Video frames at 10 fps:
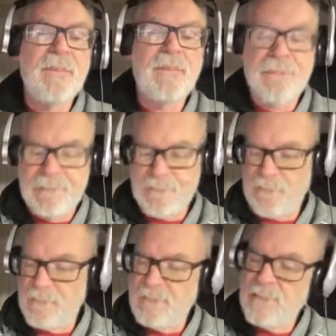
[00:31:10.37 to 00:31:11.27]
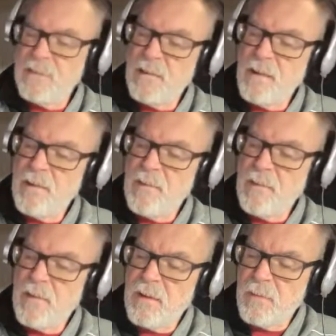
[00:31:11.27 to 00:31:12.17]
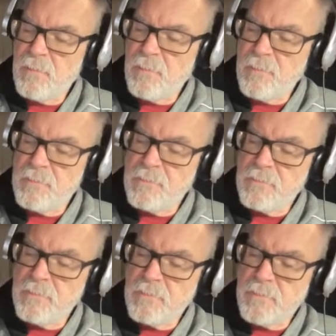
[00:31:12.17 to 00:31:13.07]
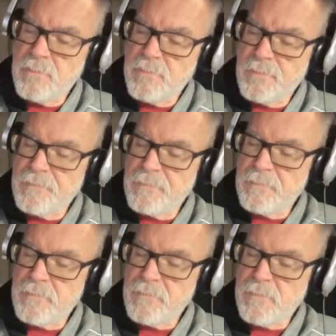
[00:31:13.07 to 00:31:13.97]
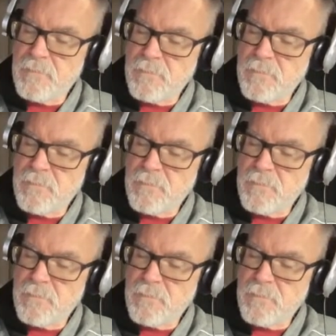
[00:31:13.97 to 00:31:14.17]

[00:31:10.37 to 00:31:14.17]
They had BMPs. They had those parachute uniforms on.